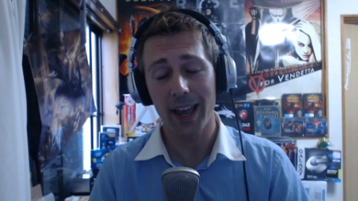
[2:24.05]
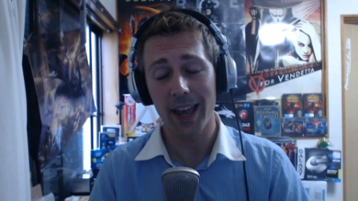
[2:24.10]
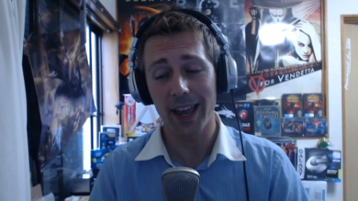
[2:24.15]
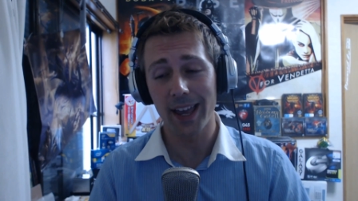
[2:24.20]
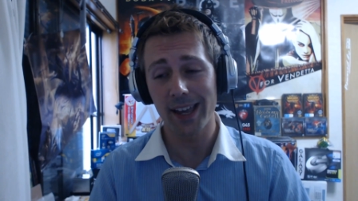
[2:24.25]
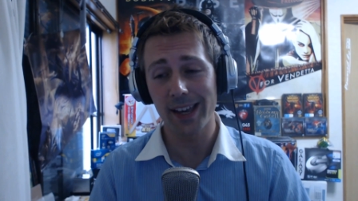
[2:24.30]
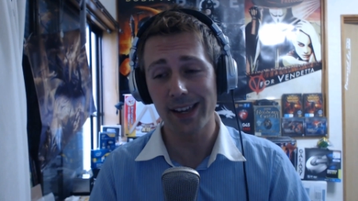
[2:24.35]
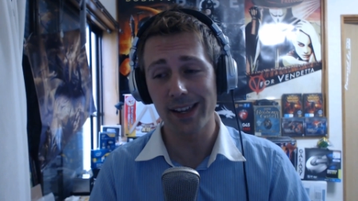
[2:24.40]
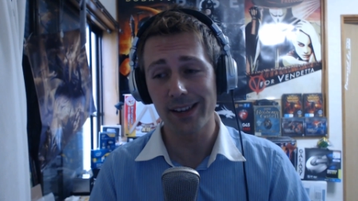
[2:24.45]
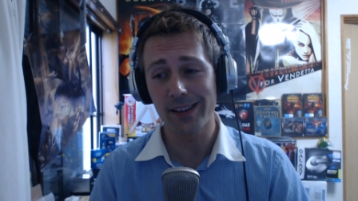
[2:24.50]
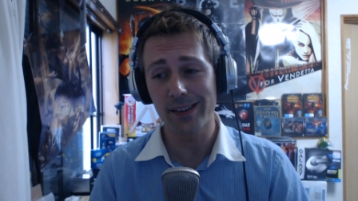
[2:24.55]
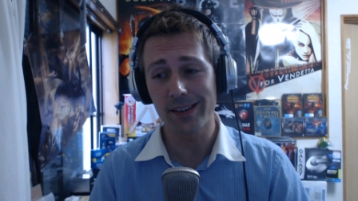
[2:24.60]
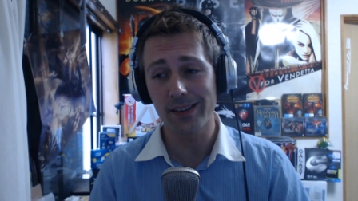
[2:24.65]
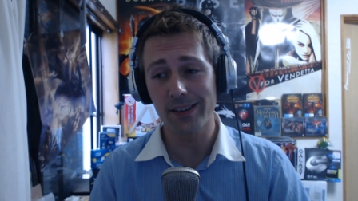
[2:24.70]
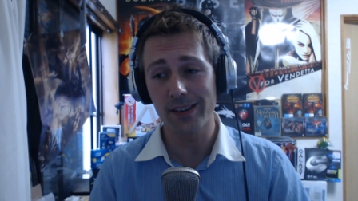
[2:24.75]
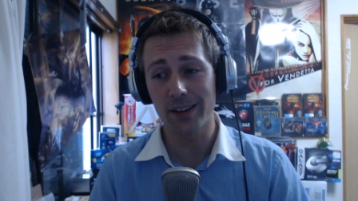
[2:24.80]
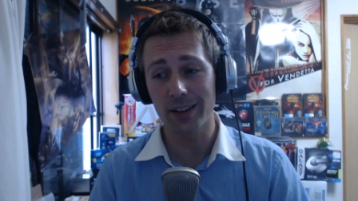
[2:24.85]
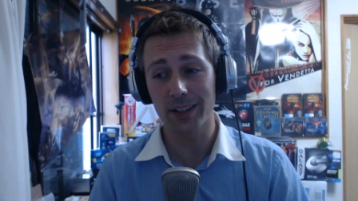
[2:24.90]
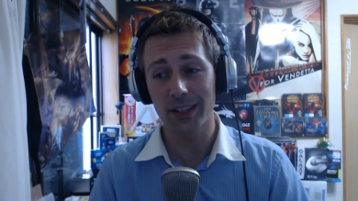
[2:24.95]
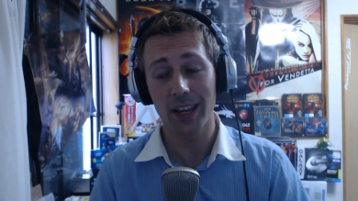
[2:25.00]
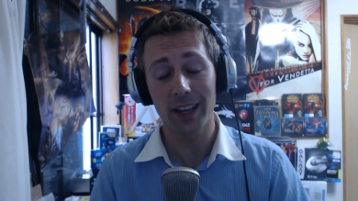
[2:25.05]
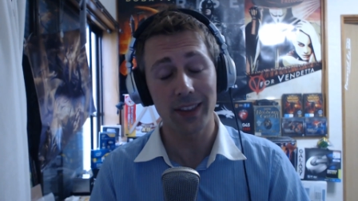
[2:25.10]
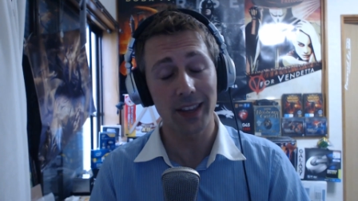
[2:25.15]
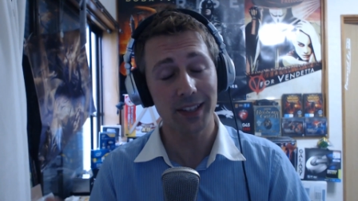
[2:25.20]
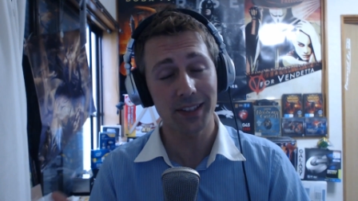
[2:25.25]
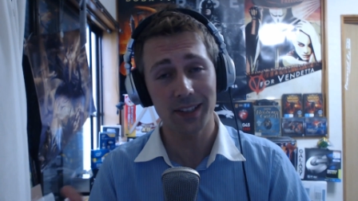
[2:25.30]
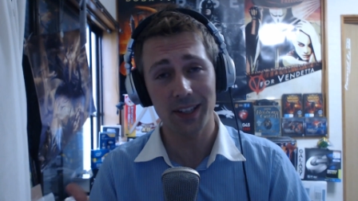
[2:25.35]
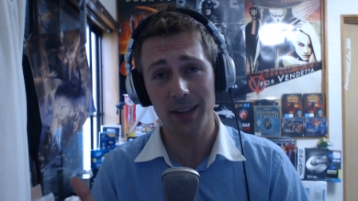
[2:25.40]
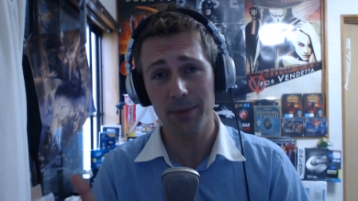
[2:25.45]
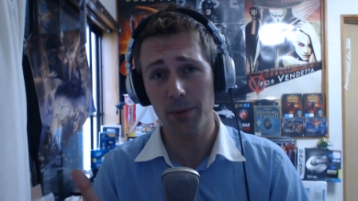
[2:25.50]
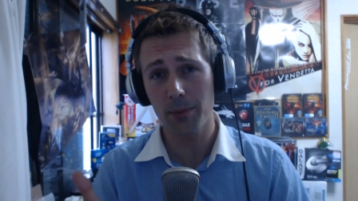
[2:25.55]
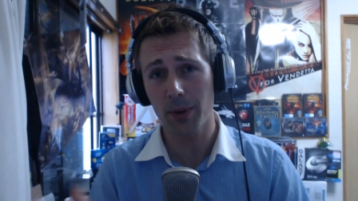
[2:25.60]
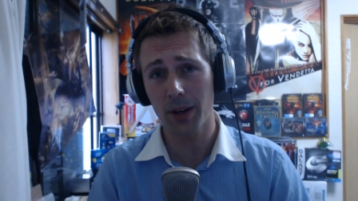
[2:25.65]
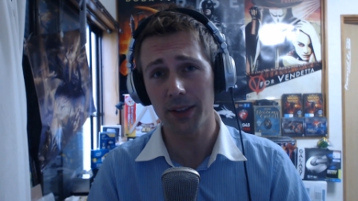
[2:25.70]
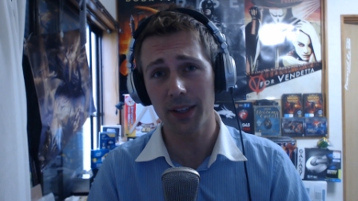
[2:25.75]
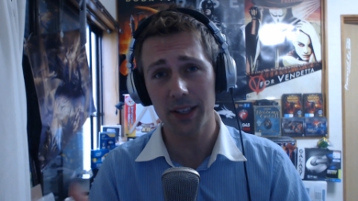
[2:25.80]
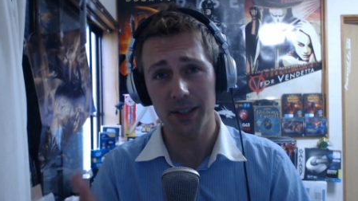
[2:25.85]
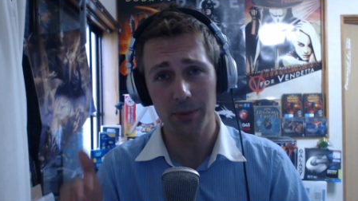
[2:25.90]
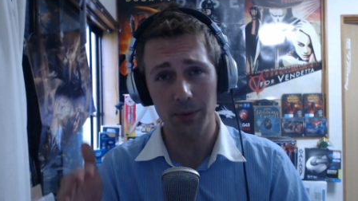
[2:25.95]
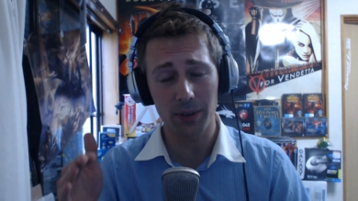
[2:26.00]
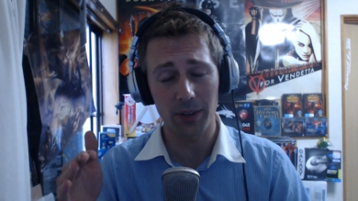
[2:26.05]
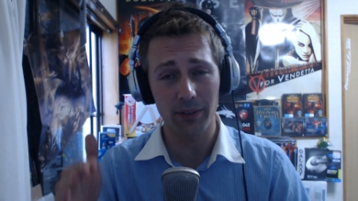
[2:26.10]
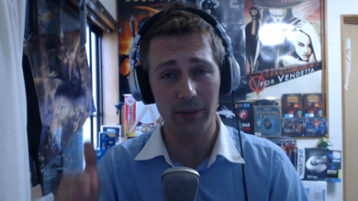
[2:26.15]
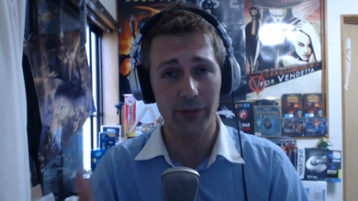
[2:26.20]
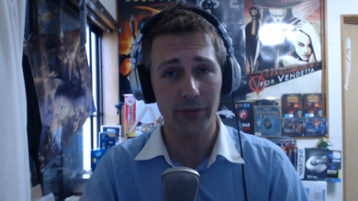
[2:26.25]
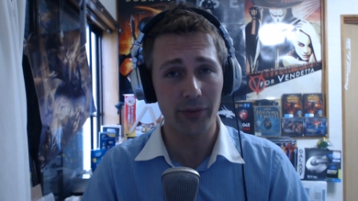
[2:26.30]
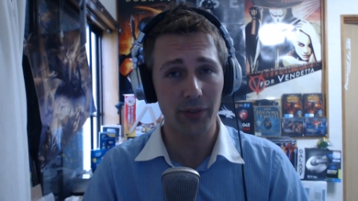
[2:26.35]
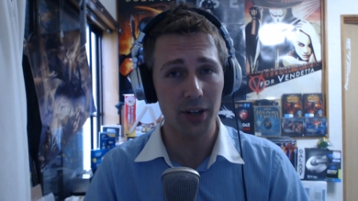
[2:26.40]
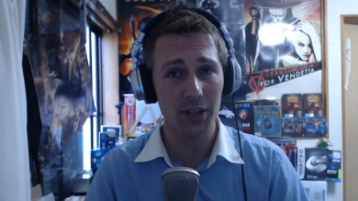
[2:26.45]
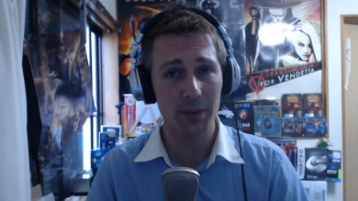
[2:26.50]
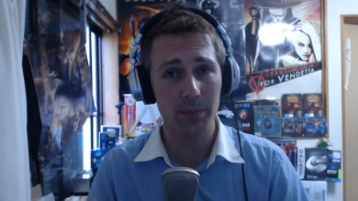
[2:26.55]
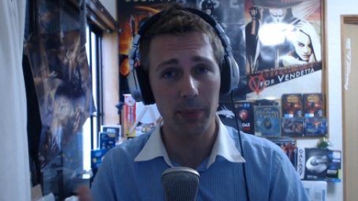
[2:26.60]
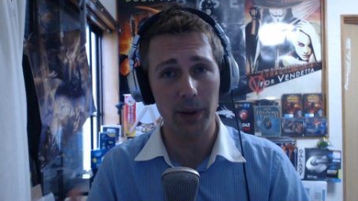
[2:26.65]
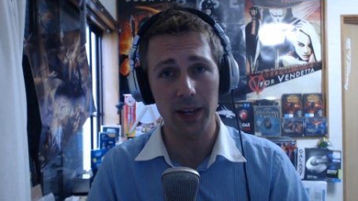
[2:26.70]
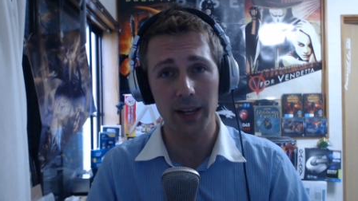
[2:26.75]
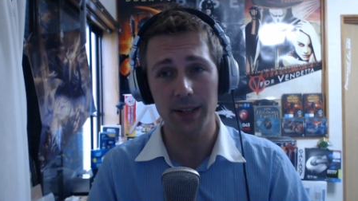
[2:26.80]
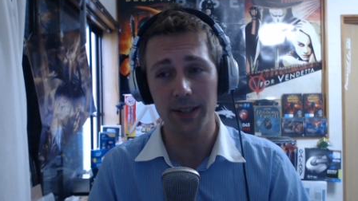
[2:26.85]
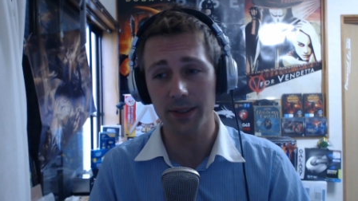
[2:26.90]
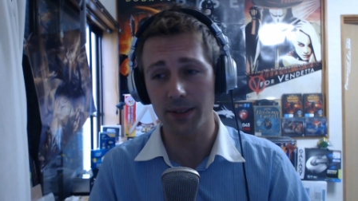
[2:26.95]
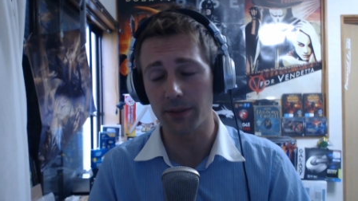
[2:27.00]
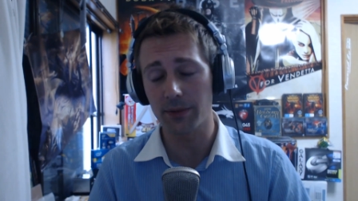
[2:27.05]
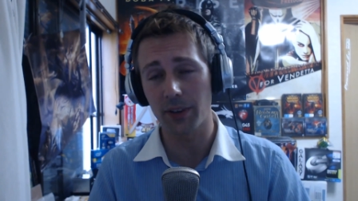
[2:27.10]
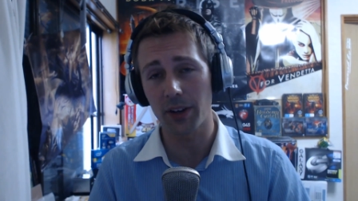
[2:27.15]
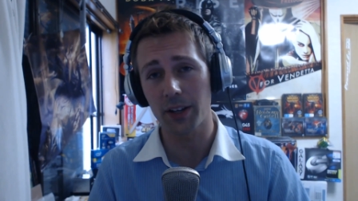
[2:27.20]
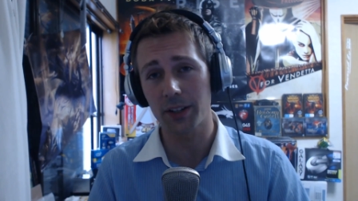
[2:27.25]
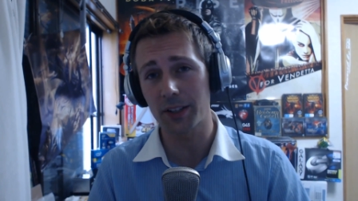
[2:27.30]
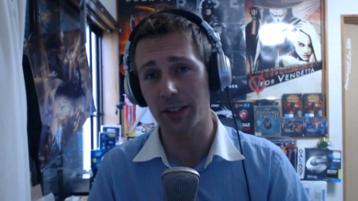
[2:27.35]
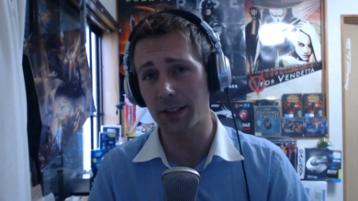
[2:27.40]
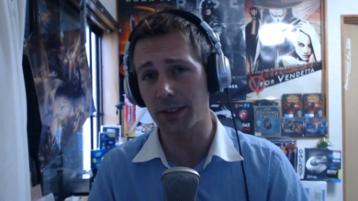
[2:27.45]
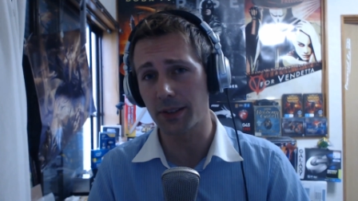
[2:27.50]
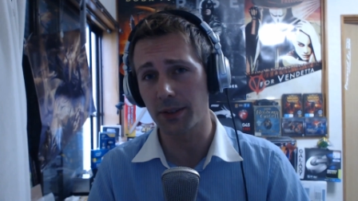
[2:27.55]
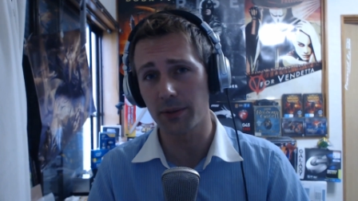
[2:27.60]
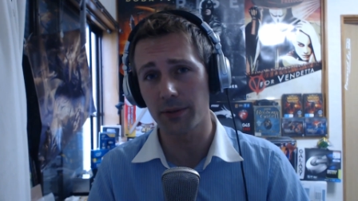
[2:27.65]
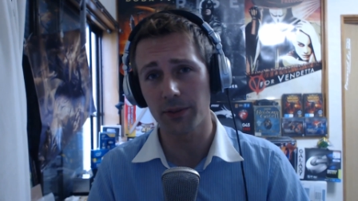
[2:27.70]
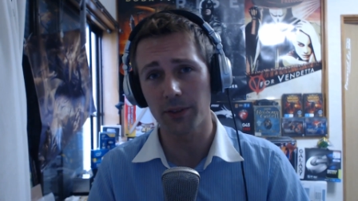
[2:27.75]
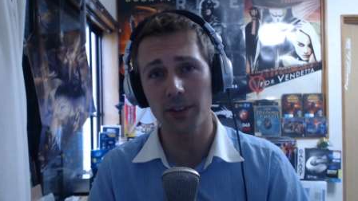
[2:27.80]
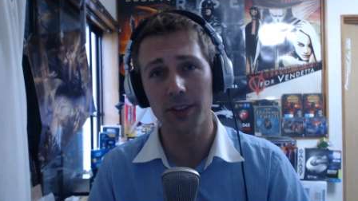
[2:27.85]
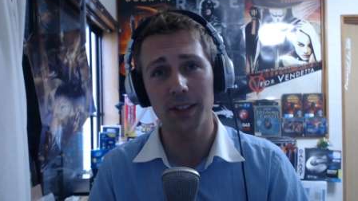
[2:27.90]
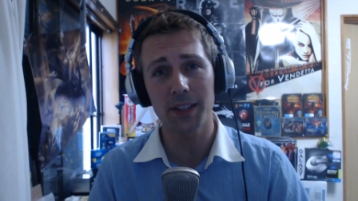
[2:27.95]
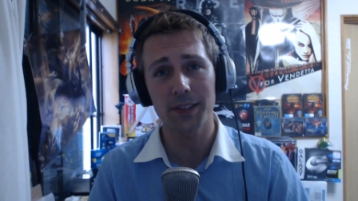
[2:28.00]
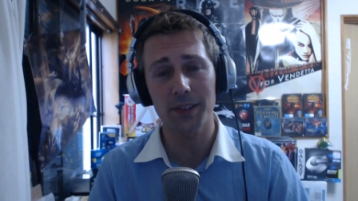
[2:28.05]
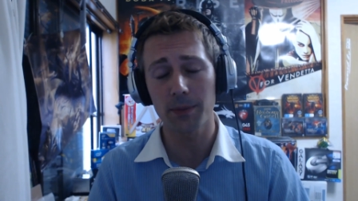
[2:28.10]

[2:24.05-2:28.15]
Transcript: and yeah, that's keep in mind that's with a fresh paste of Arctic Silver on there.